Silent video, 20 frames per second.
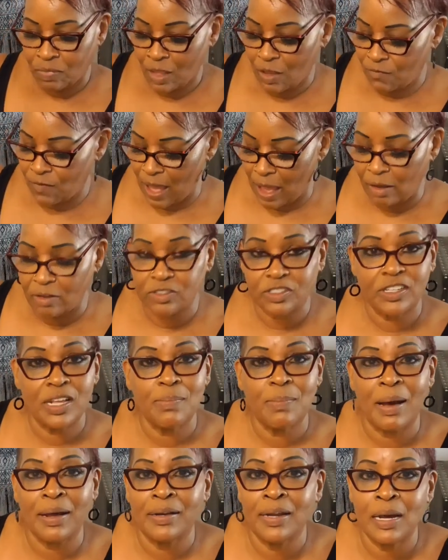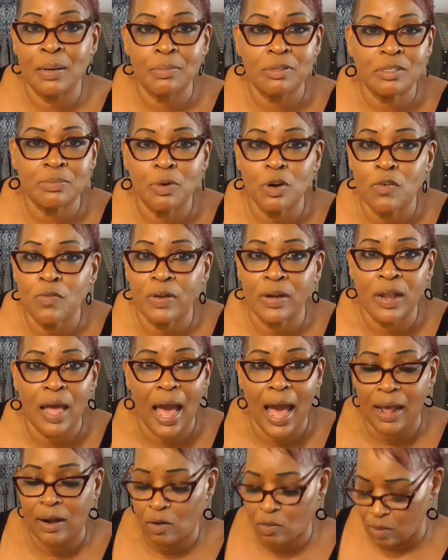If I don't see my numbers moving,
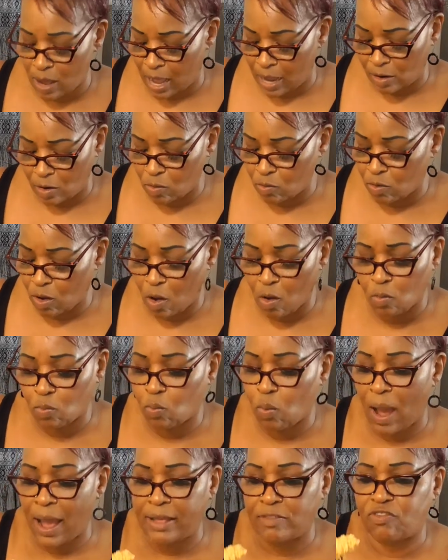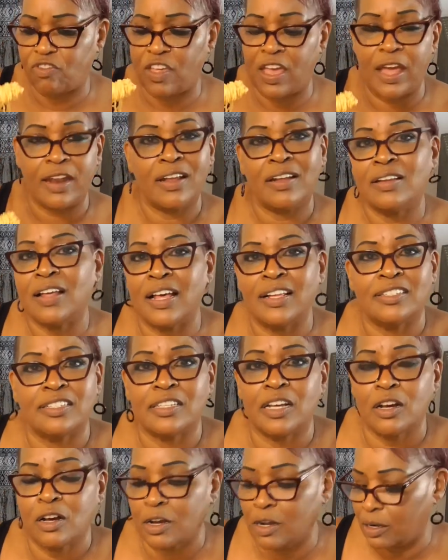I don't go right then and
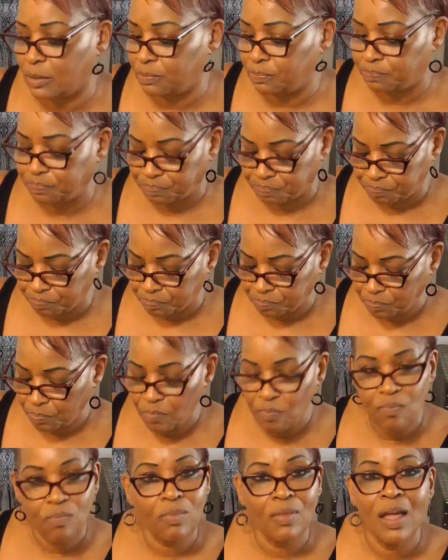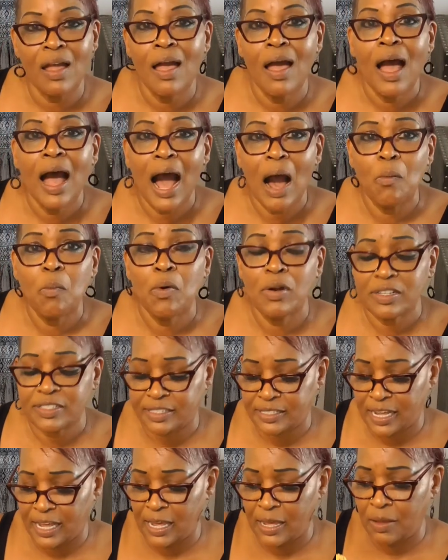sub. I want
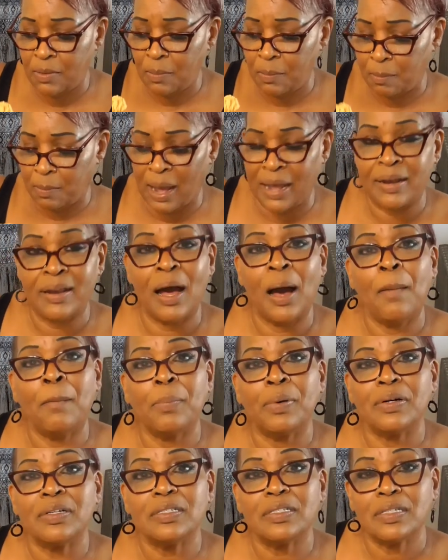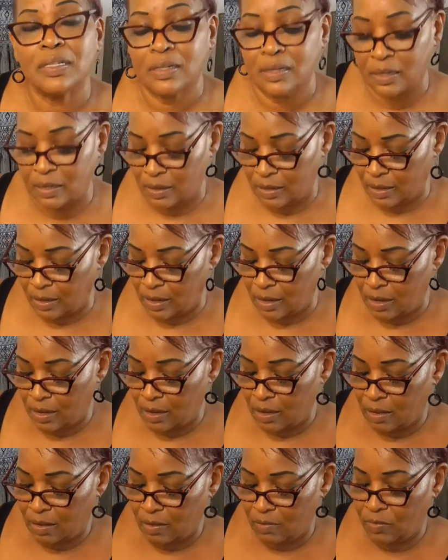to see my numbers.
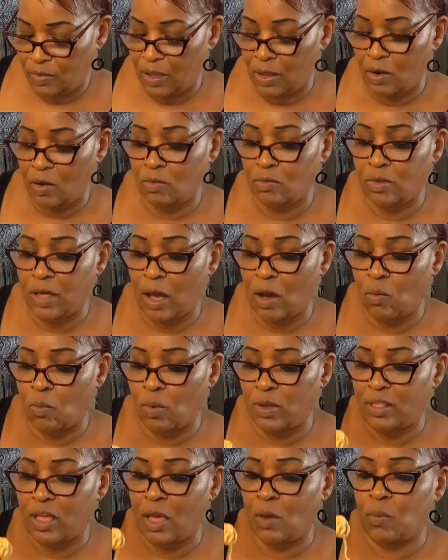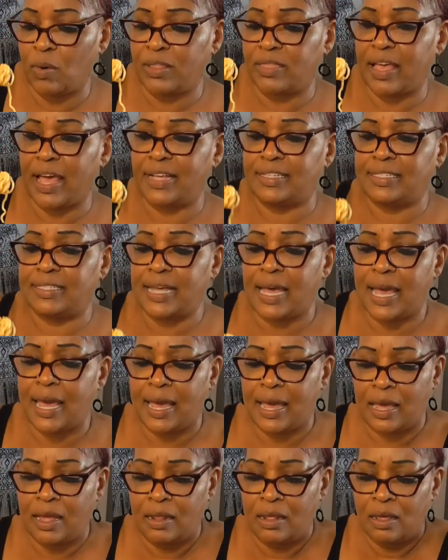And then with that
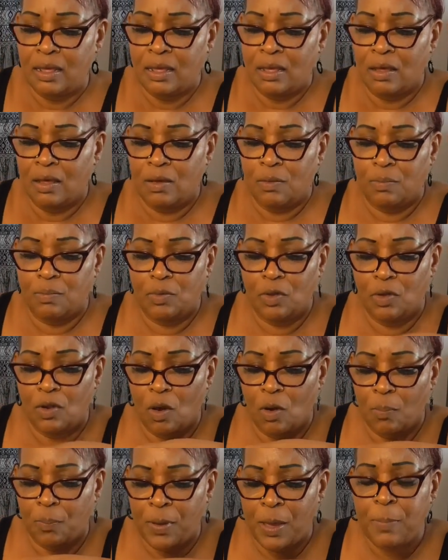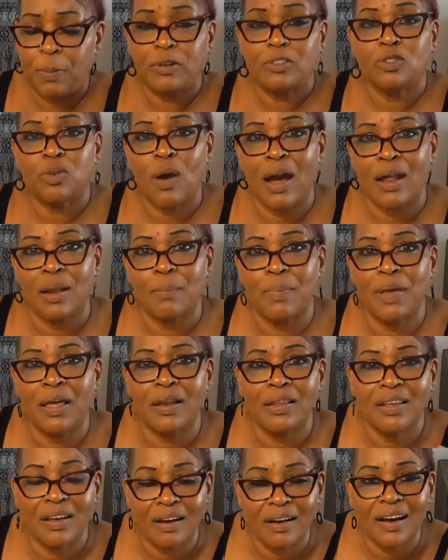said, people are trying to be
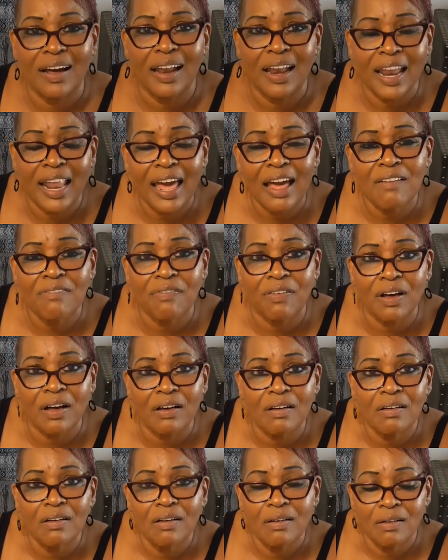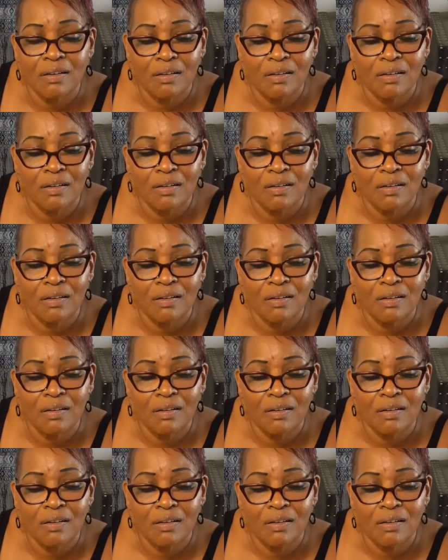a little clever.